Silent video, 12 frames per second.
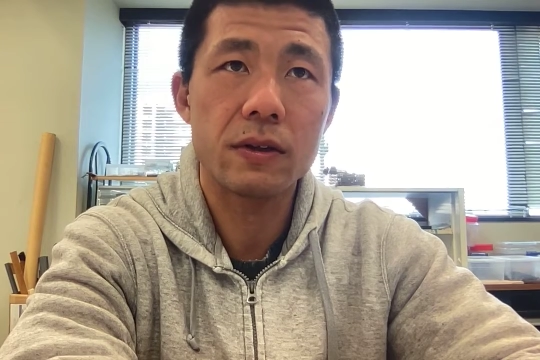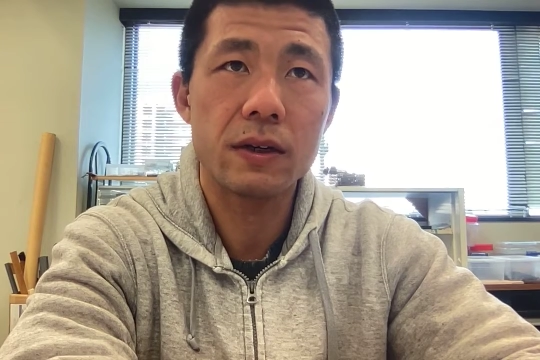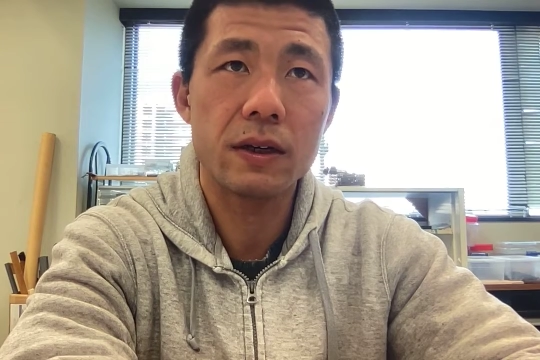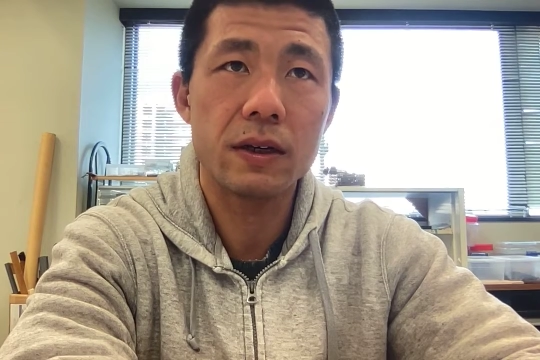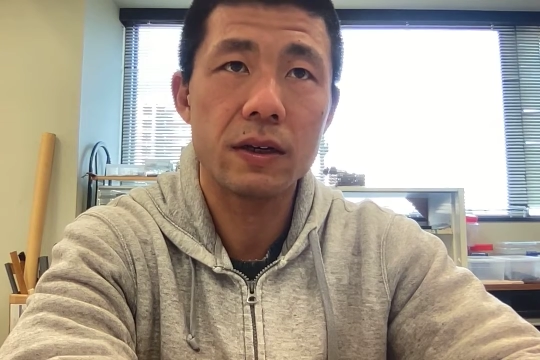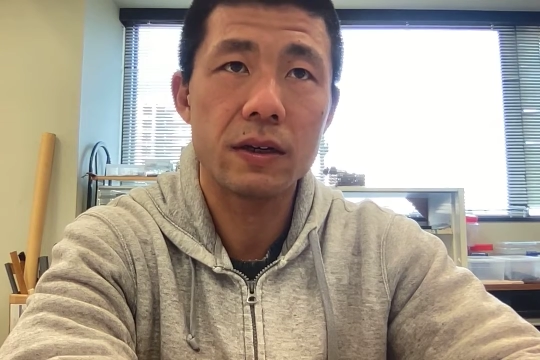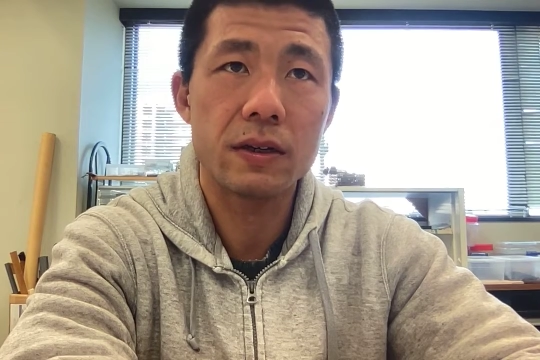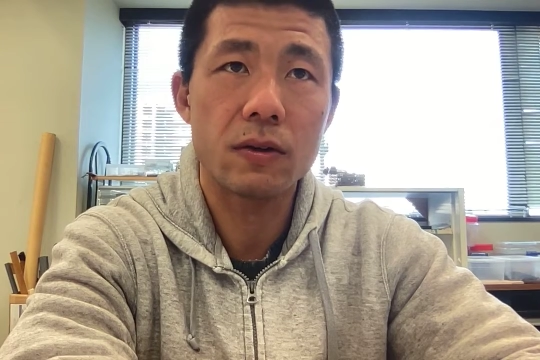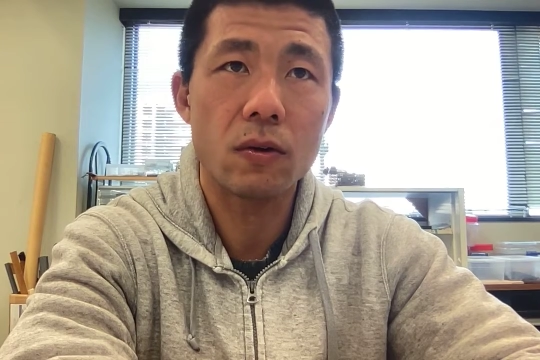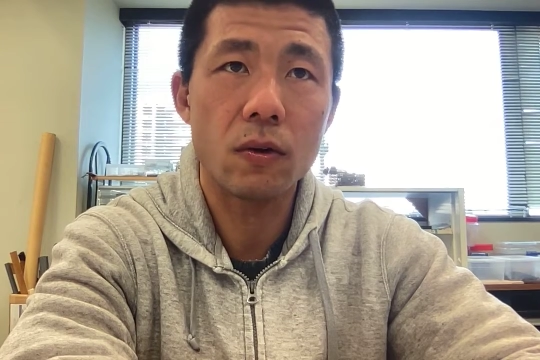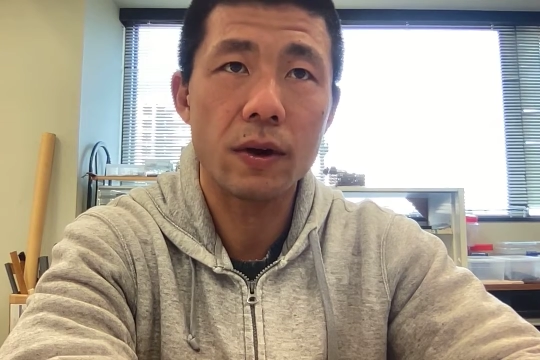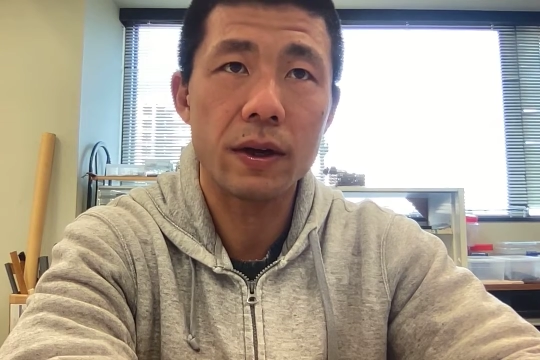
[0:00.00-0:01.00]
is
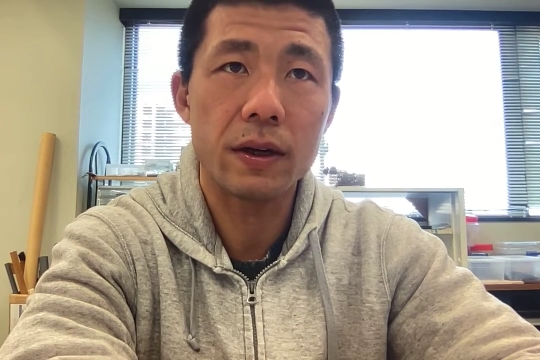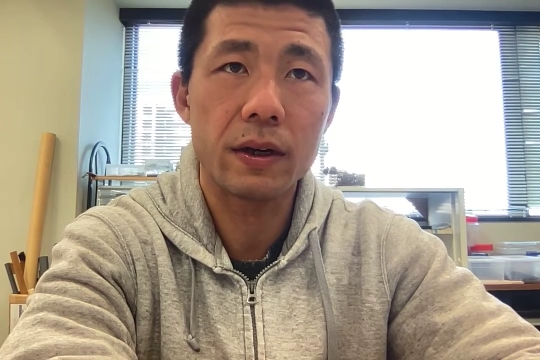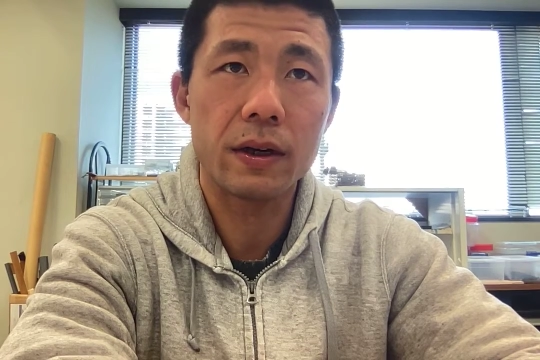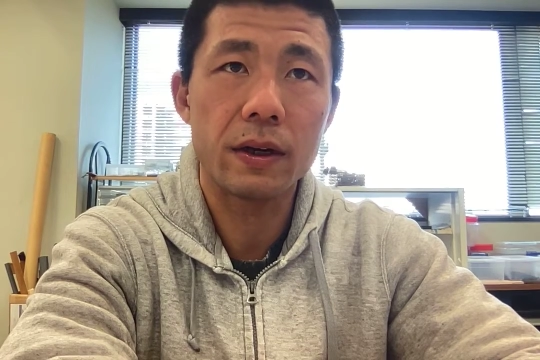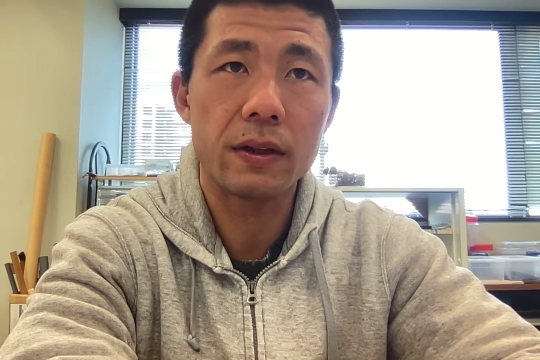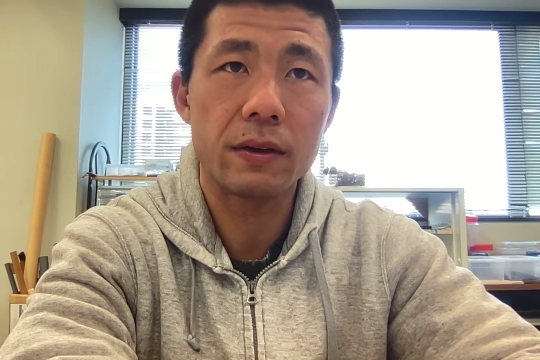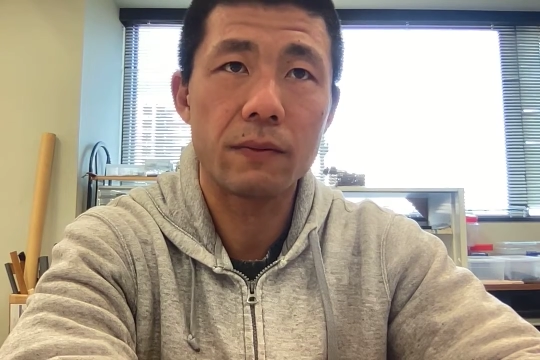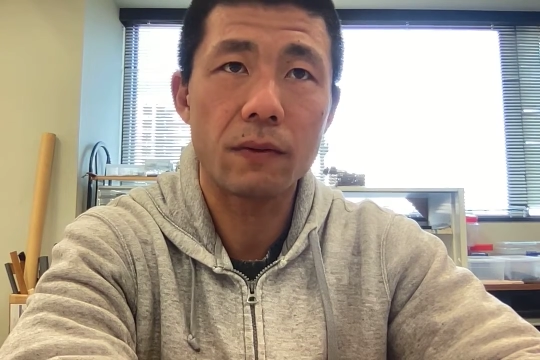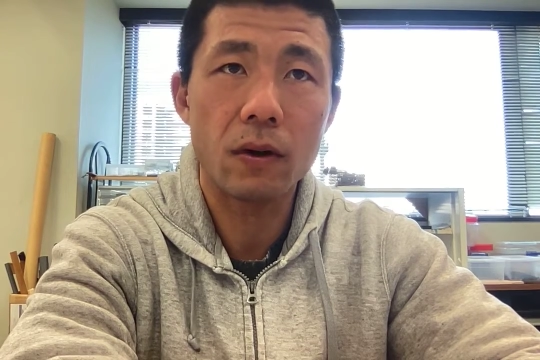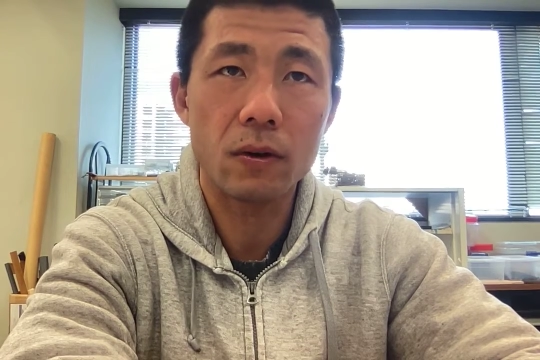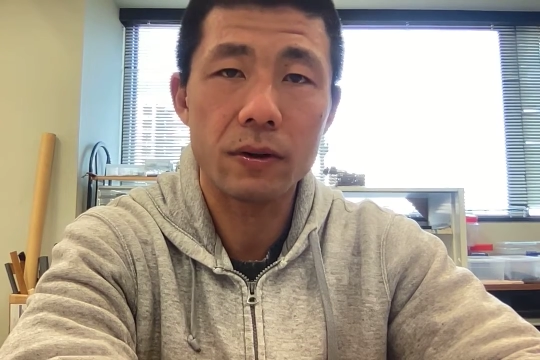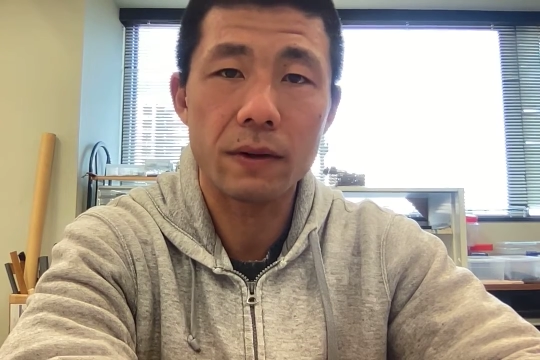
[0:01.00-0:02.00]
going in the
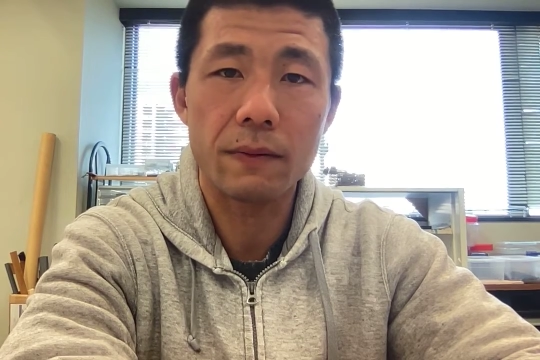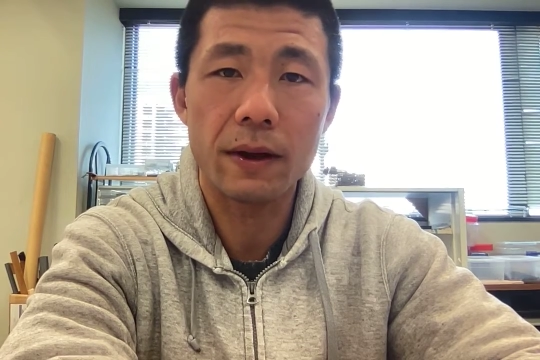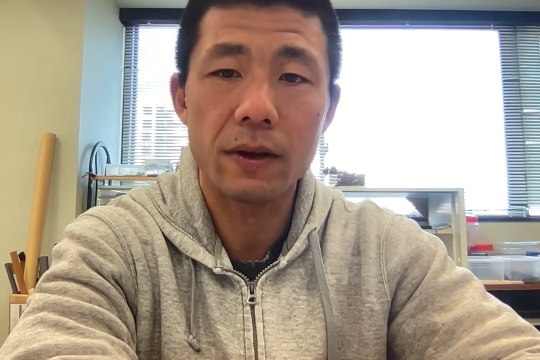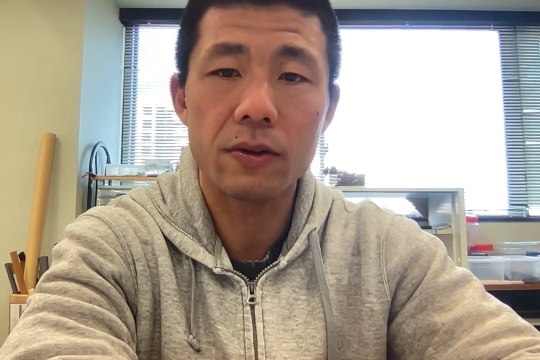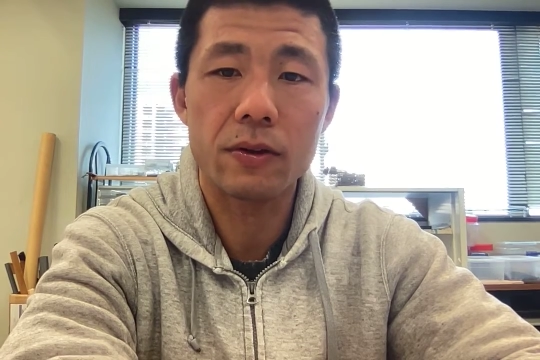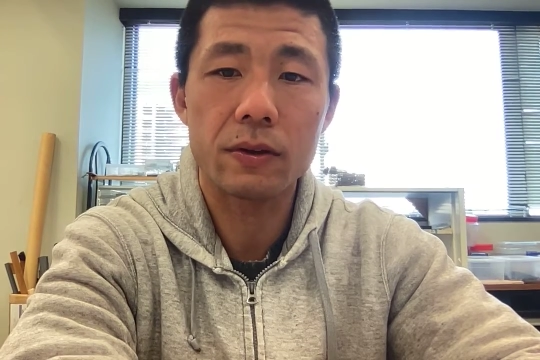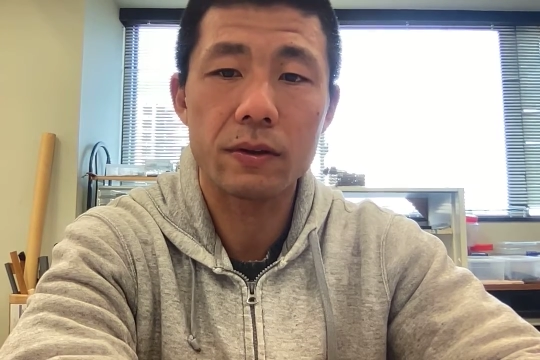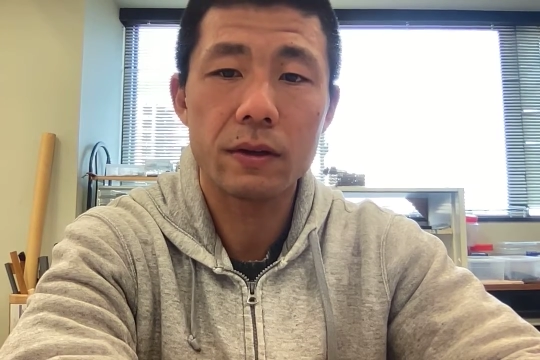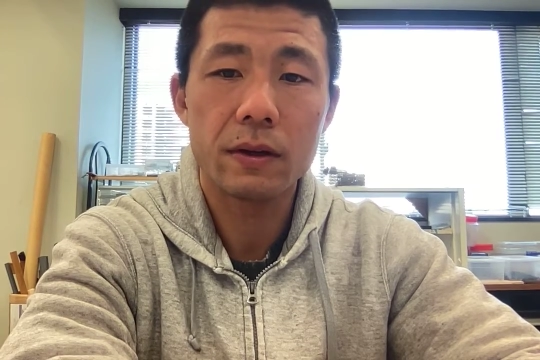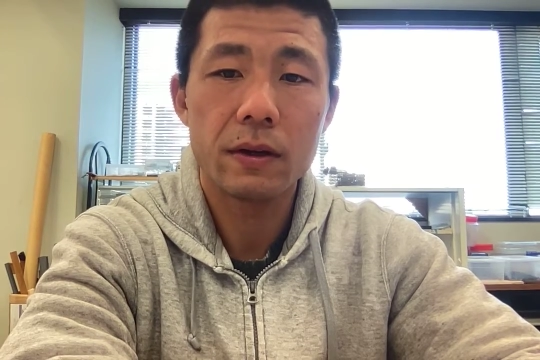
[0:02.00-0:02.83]
wrong direction,